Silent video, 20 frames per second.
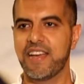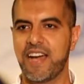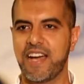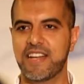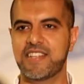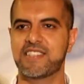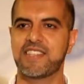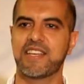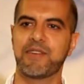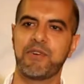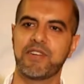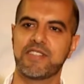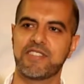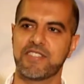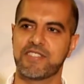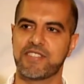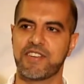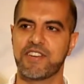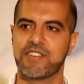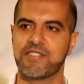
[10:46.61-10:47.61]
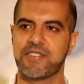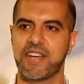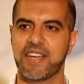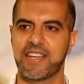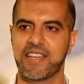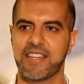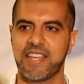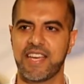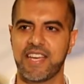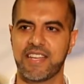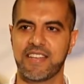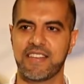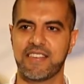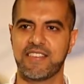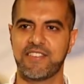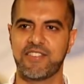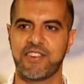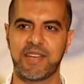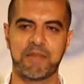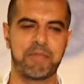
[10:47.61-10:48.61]
I just like watching Star Trek and like
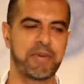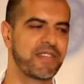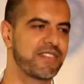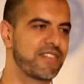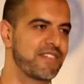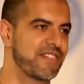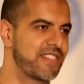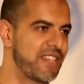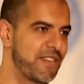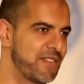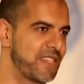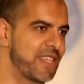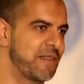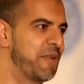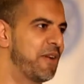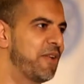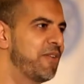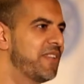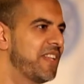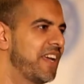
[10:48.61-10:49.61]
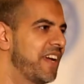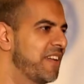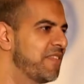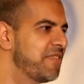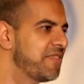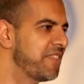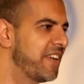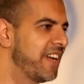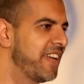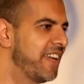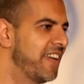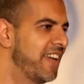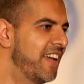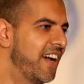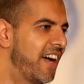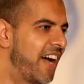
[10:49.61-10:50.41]
drawing pictures. That was like my whole life, right?